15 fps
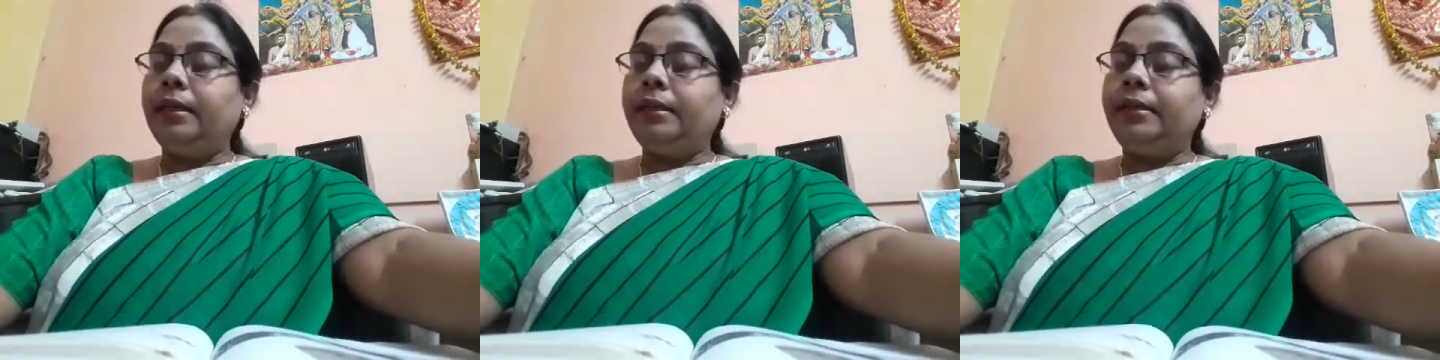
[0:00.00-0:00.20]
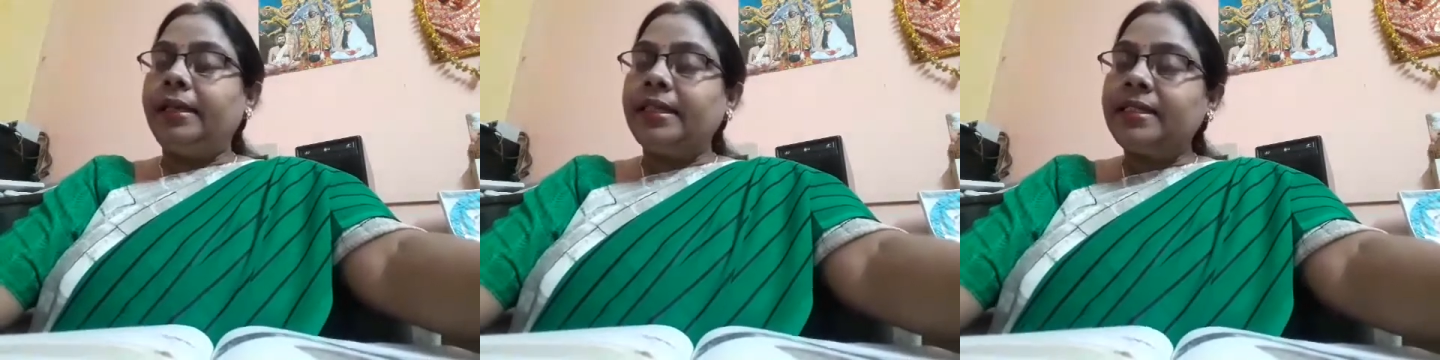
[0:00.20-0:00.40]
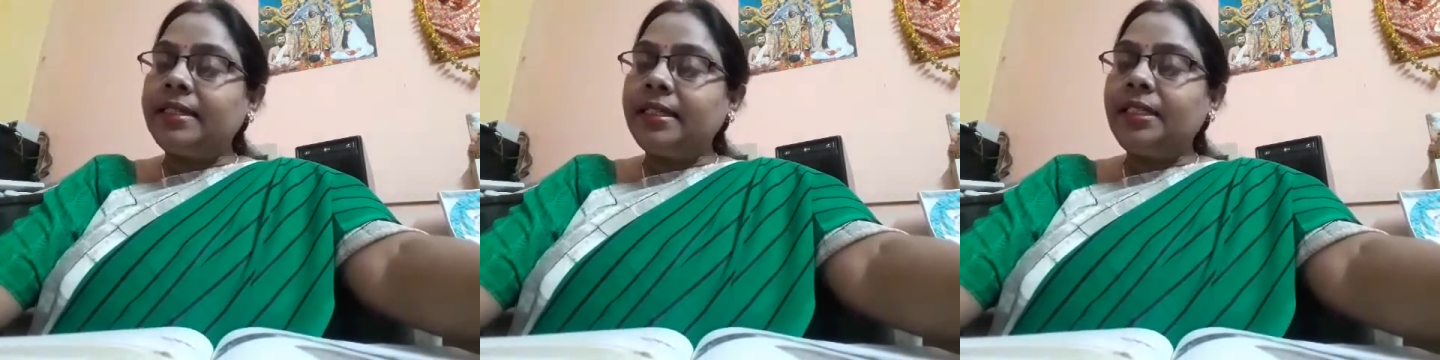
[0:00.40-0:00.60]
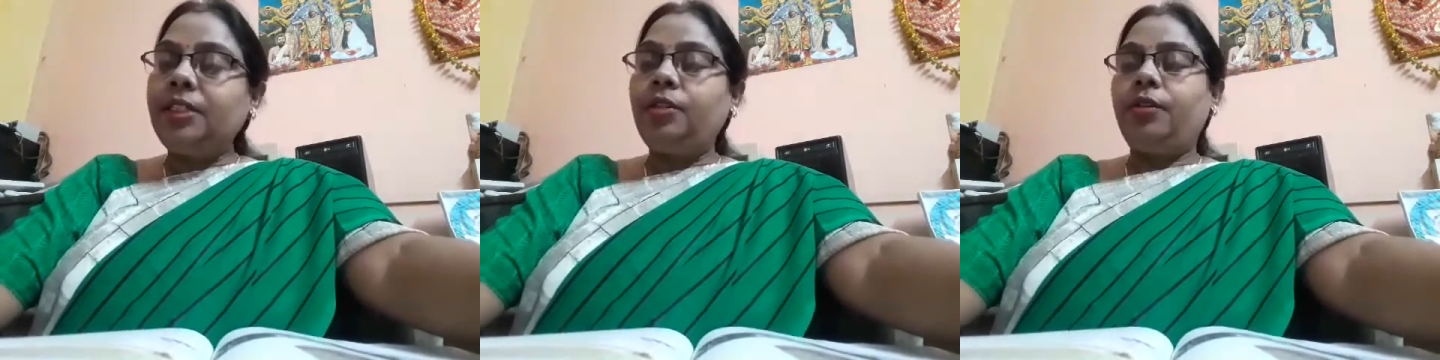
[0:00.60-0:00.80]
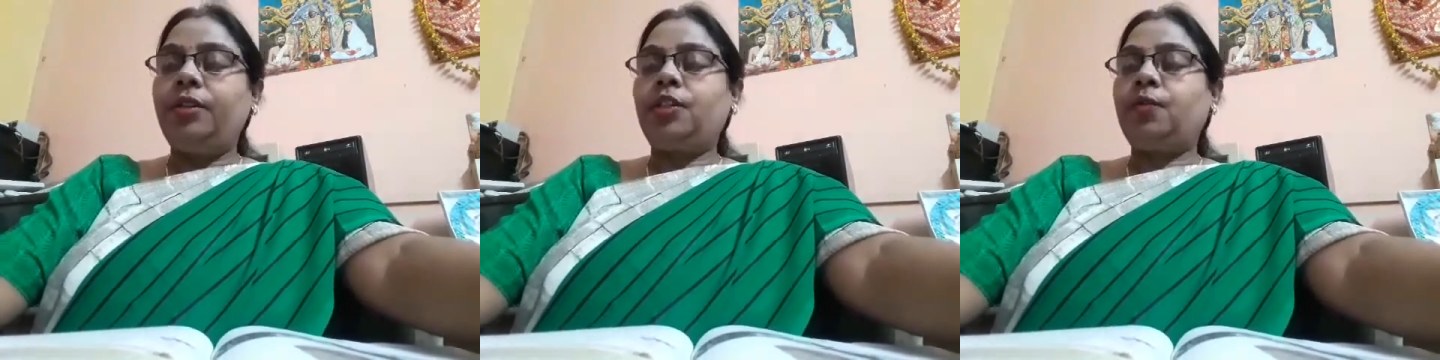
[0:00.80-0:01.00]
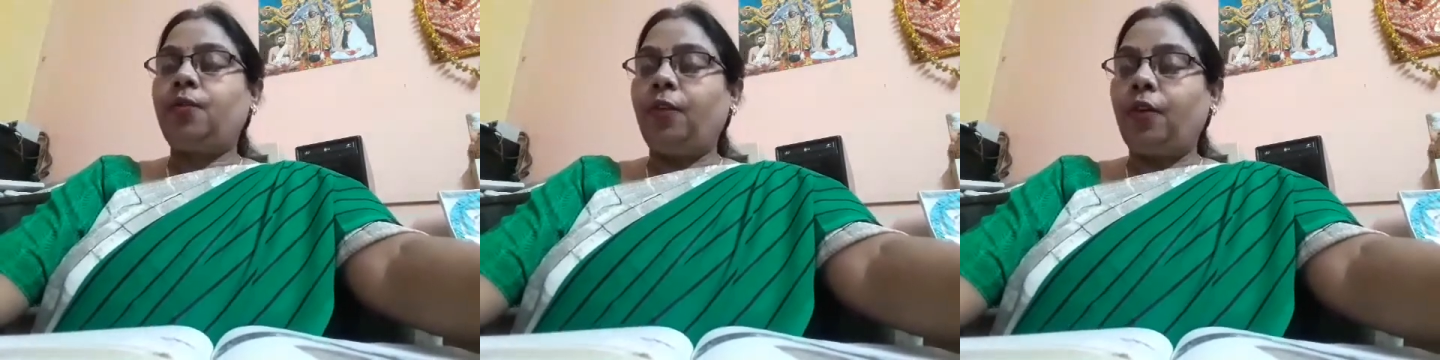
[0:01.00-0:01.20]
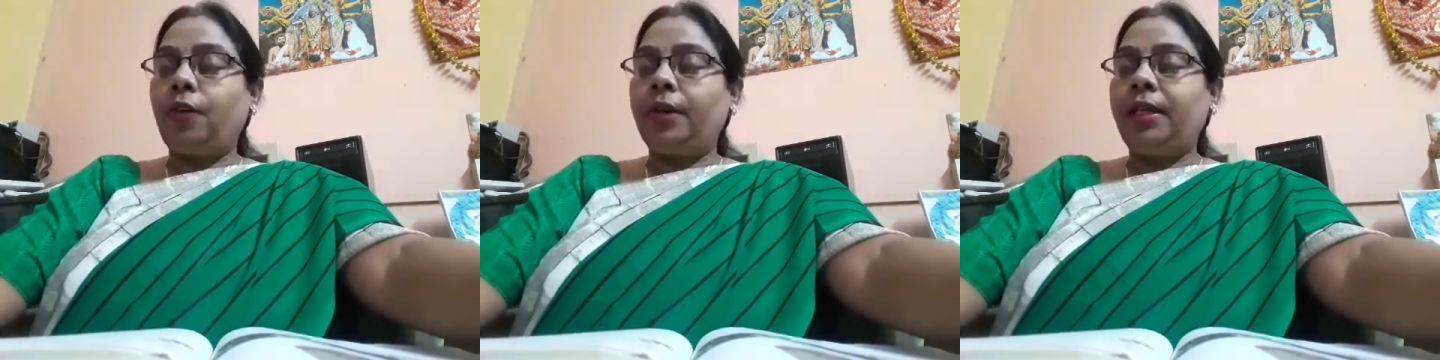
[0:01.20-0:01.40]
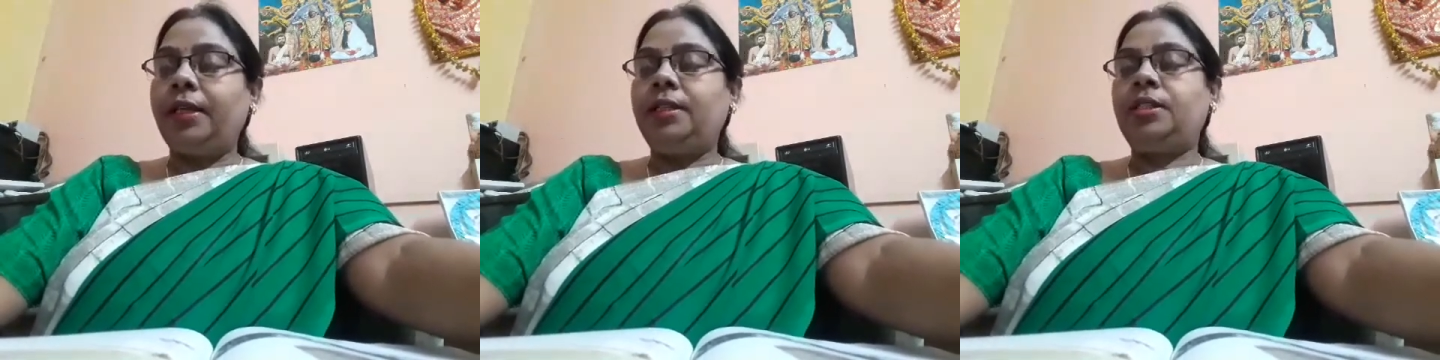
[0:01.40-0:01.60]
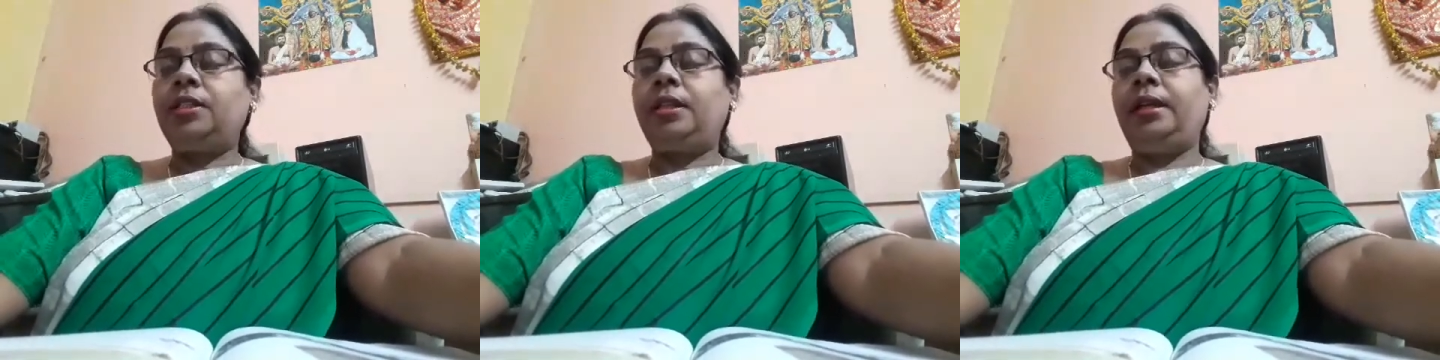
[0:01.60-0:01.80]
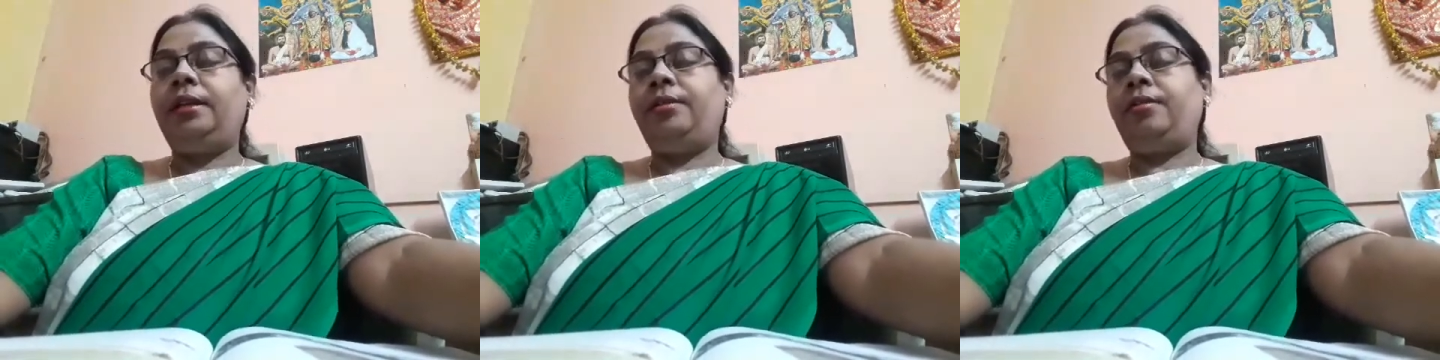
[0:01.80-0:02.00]
deciduous forest
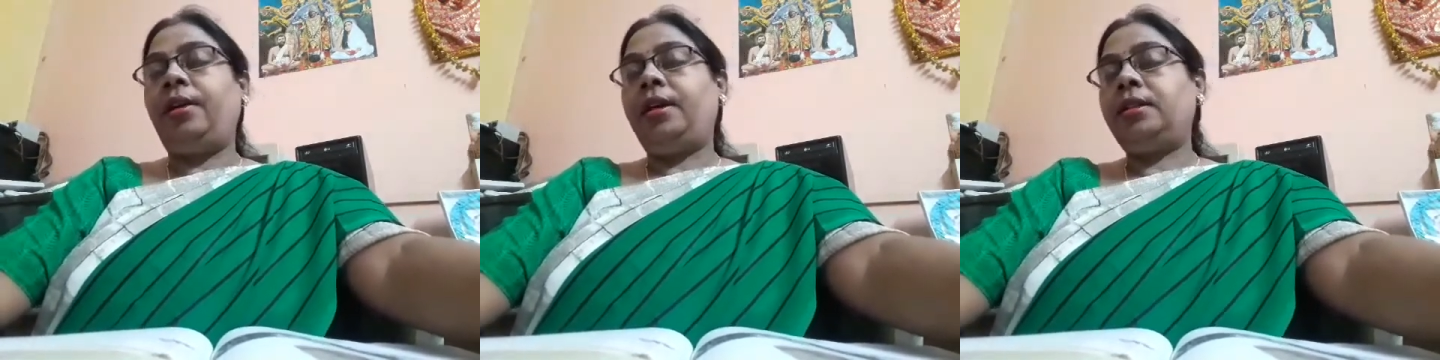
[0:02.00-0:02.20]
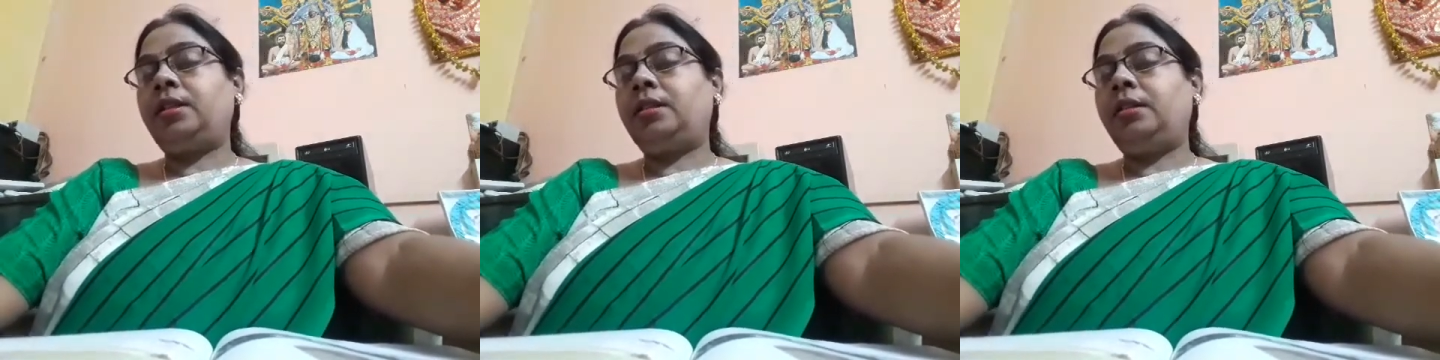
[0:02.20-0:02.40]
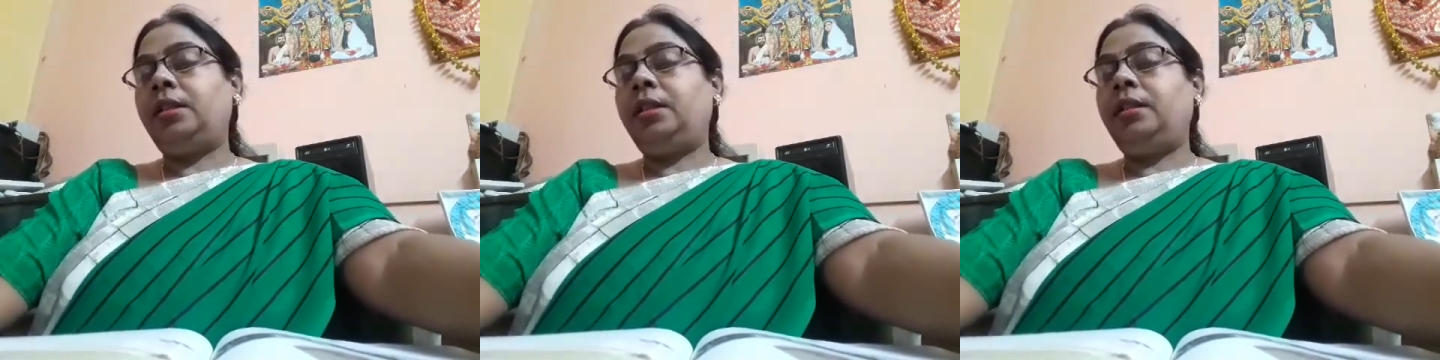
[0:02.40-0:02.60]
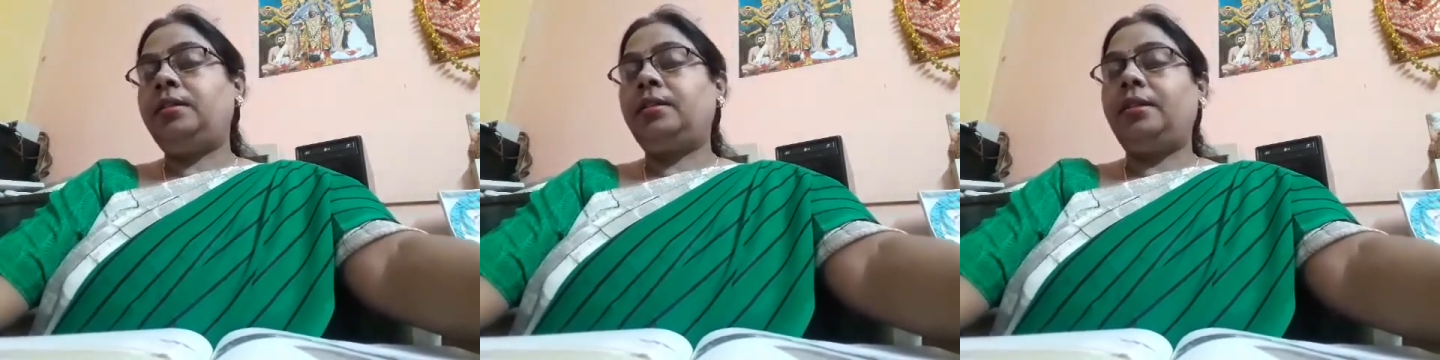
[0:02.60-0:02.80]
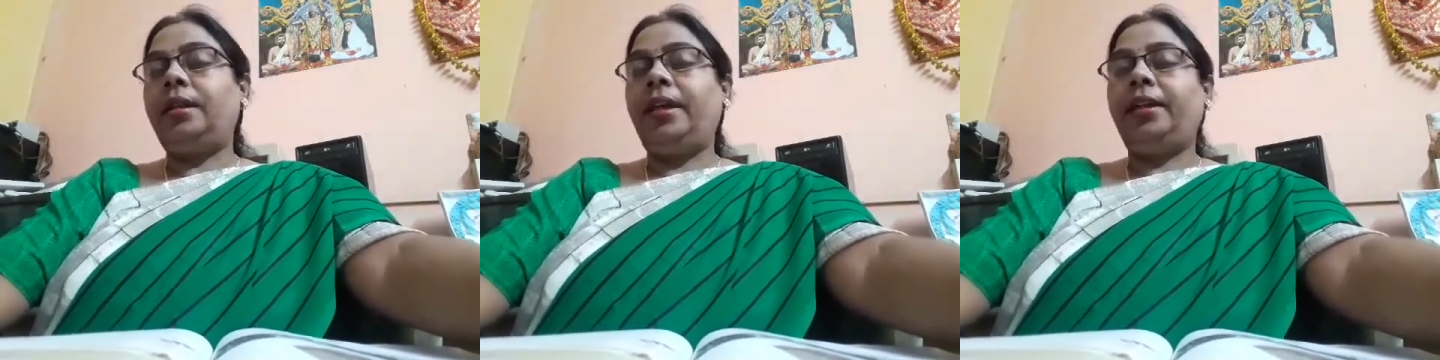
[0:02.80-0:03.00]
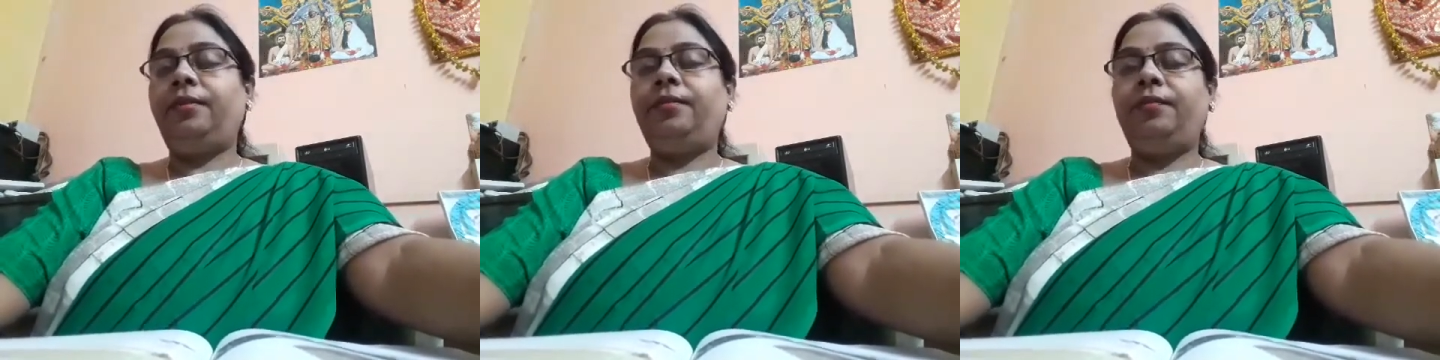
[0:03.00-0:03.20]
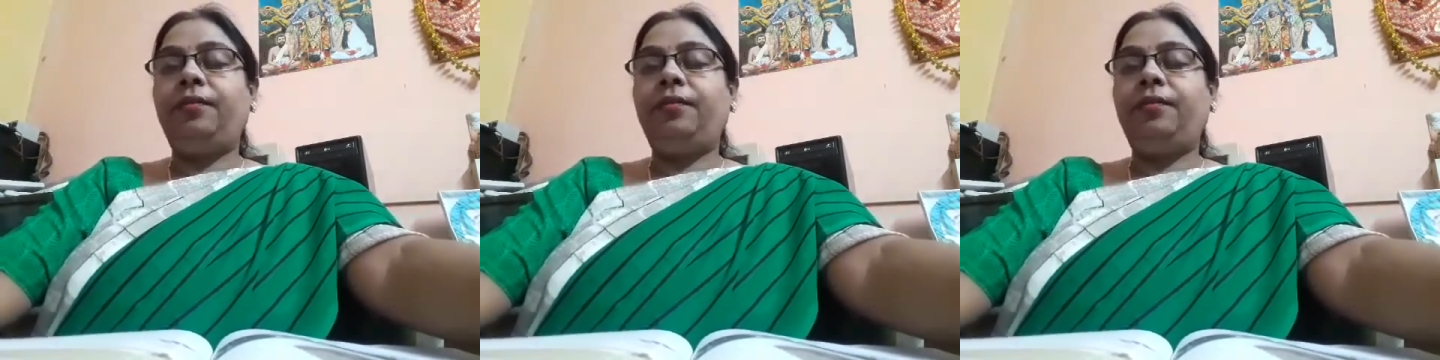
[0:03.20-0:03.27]
industries like